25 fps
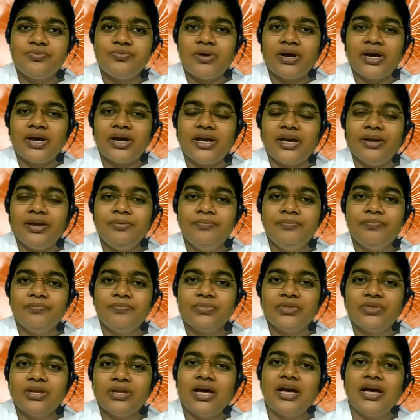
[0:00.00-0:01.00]
why
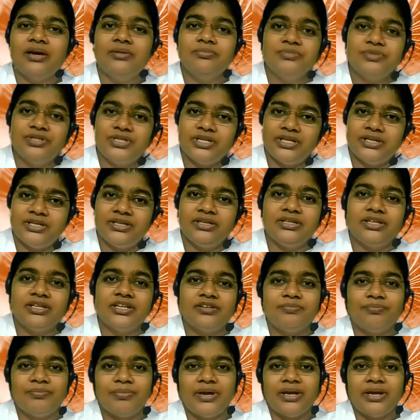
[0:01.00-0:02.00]
I'm taking
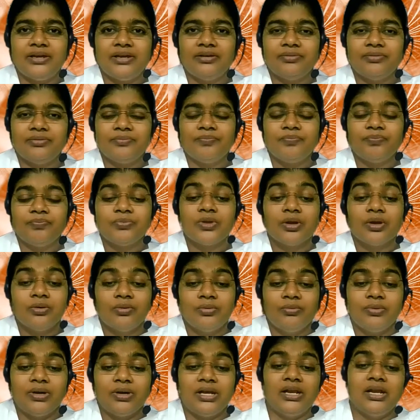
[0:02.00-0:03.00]
that pain.
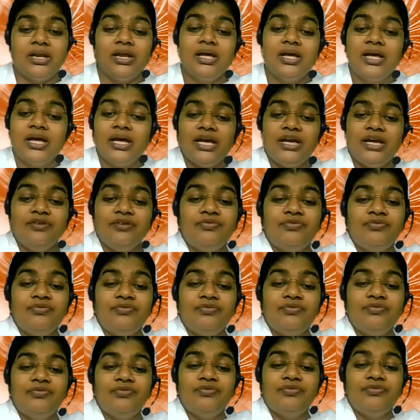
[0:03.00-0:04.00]
Well, if I
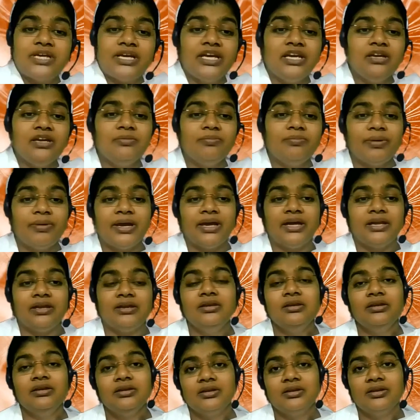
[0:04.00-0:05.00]
am taking
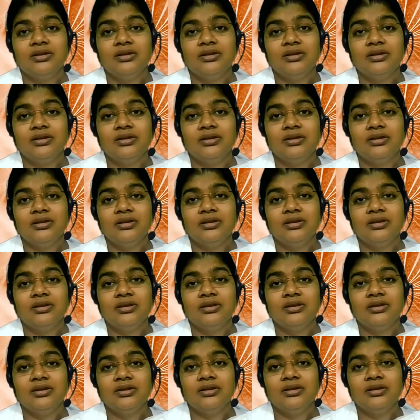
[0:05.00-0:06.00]
pain,
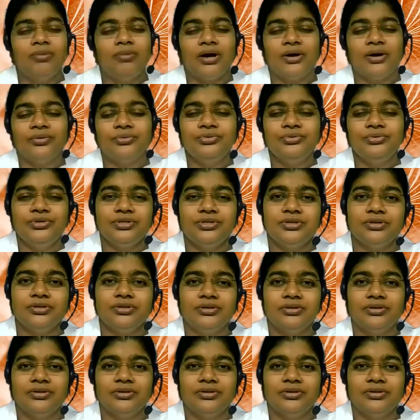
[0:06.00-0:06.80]
what about